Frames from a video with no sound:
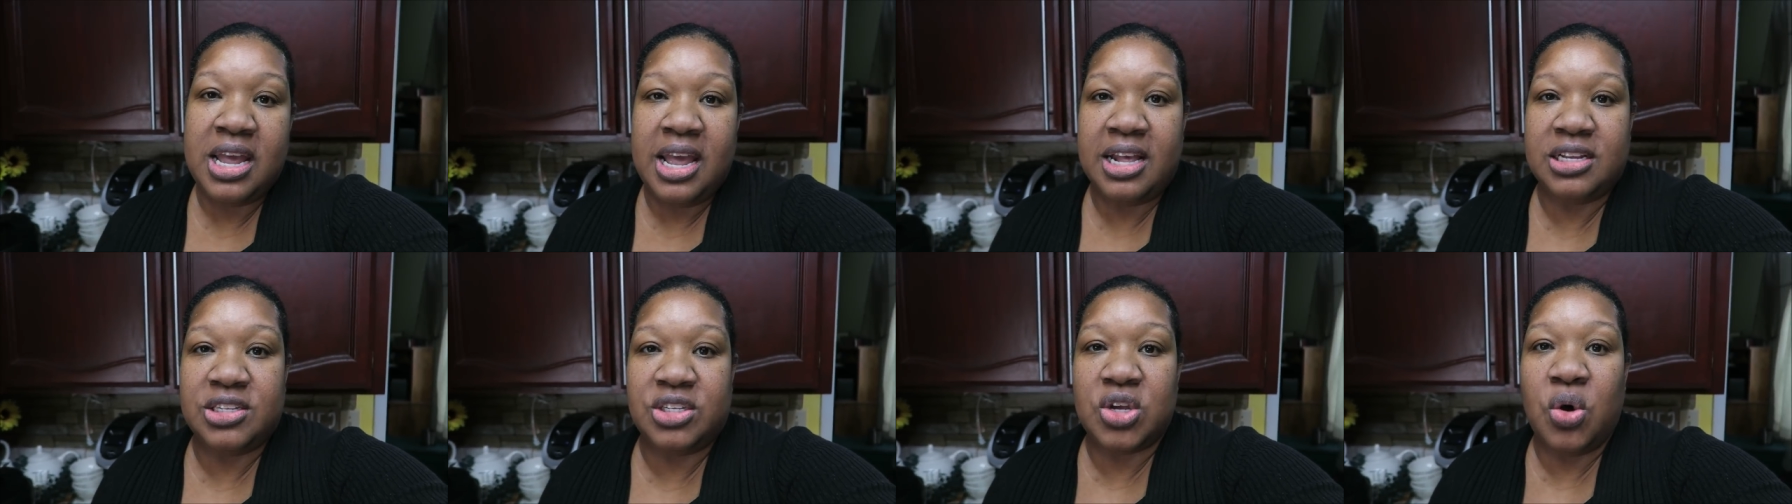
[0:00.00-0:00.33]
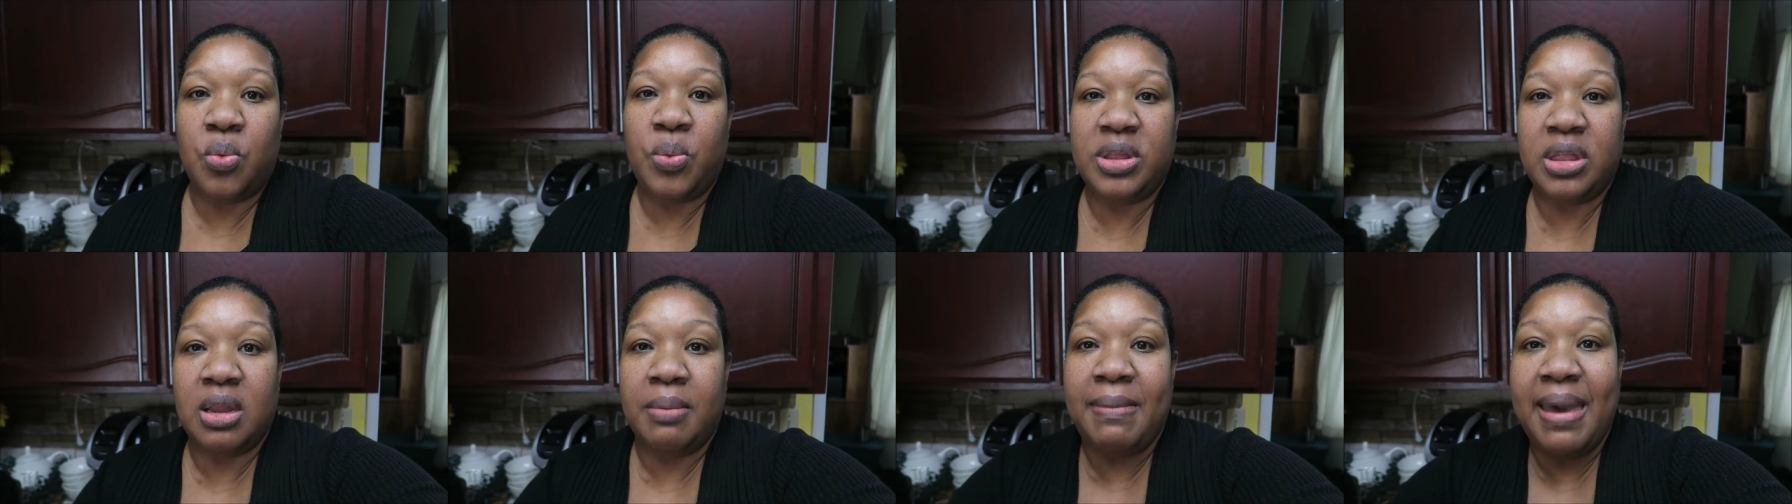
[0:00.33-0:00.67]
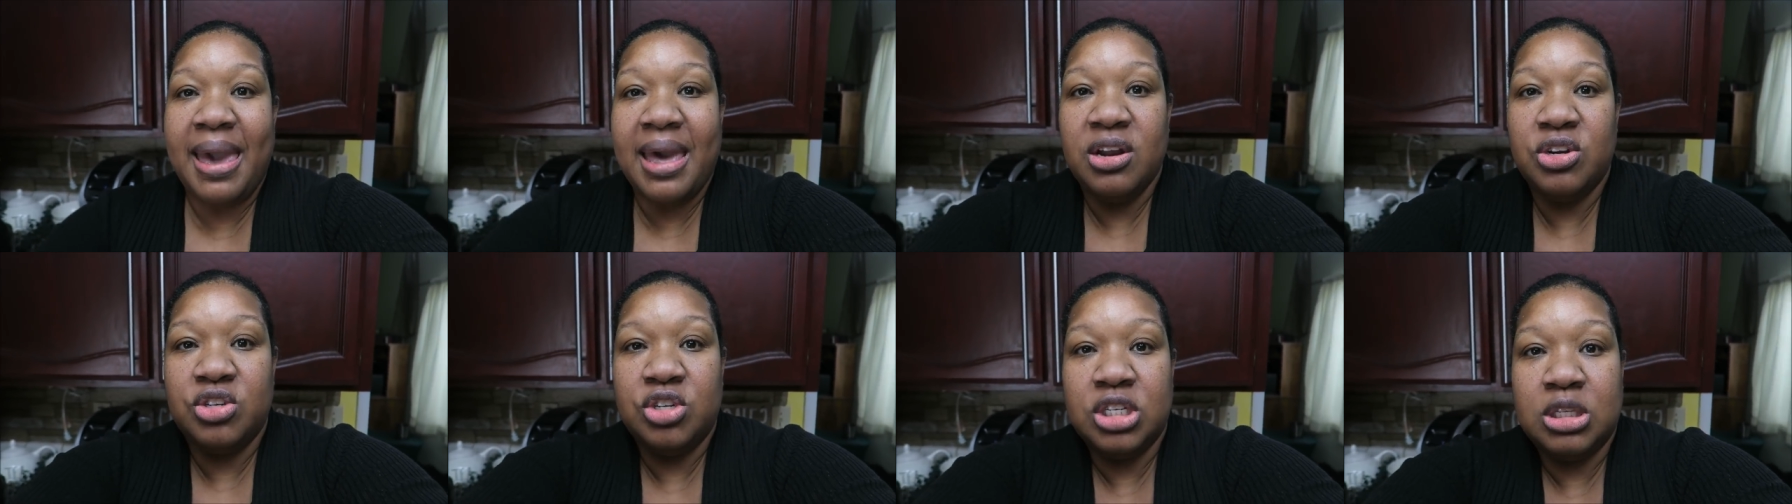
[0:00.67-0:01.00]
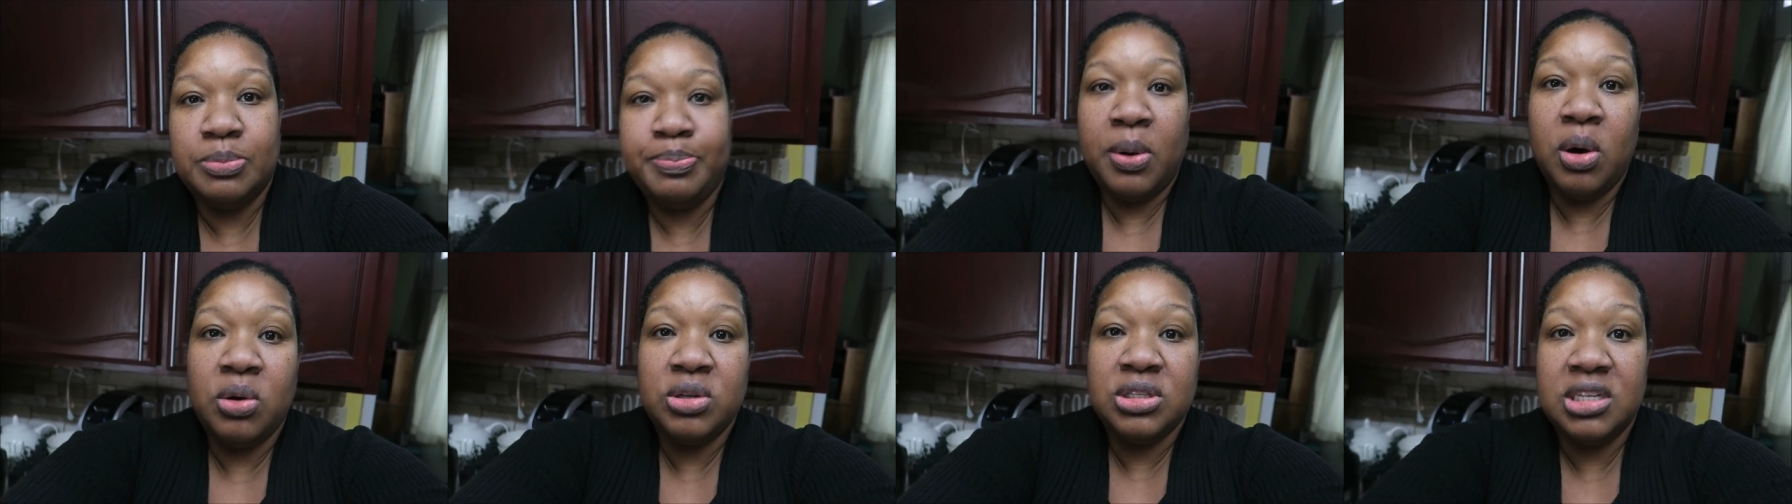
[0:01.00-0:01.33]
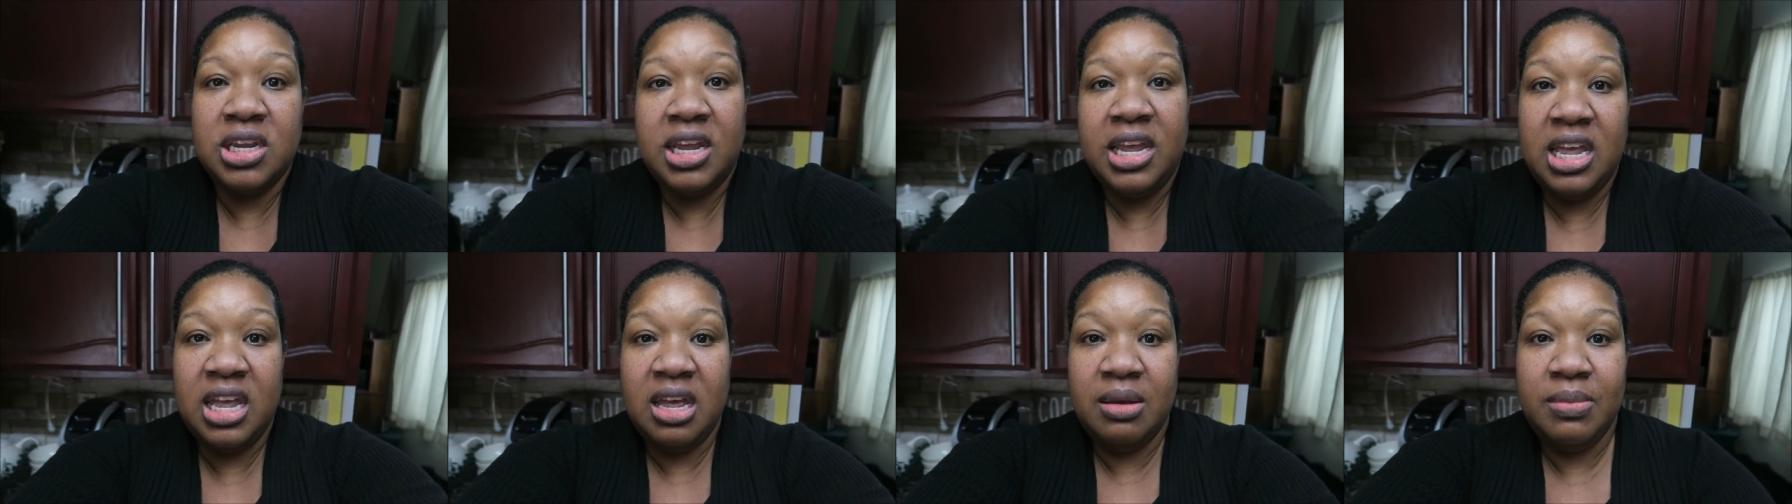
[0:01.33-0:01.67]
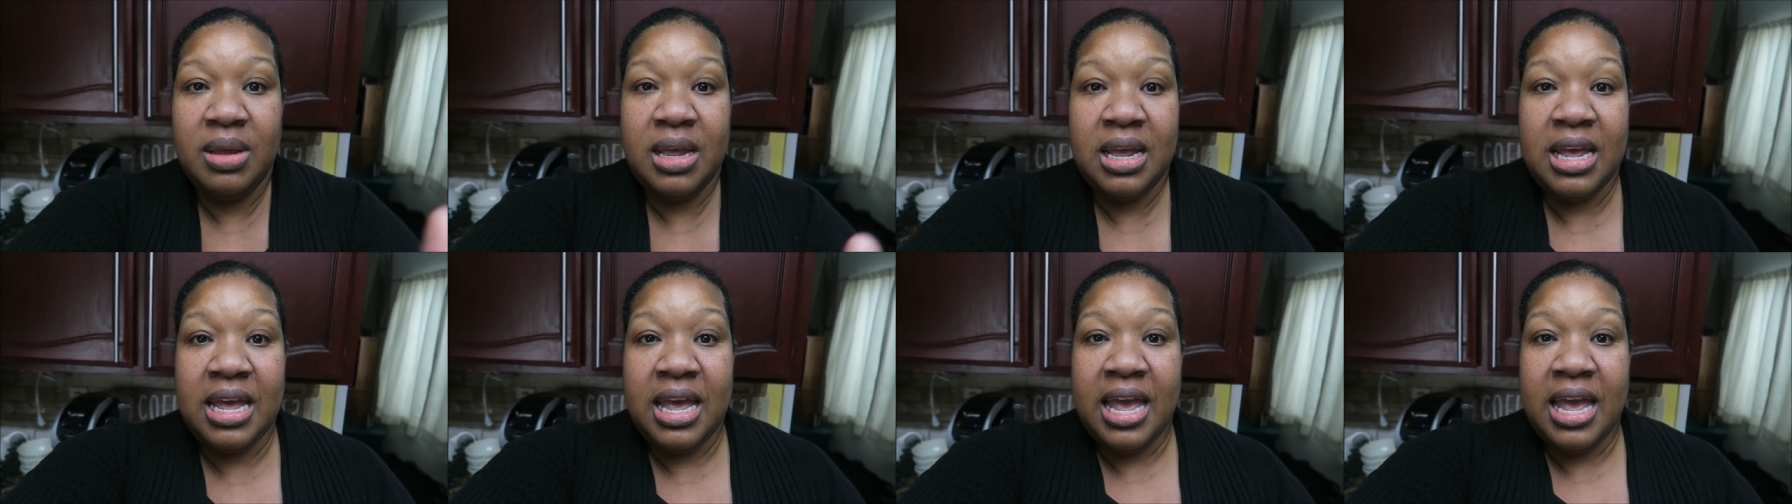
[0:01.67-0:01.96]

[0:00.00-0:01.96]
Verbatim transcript: And so when the manager spoke to him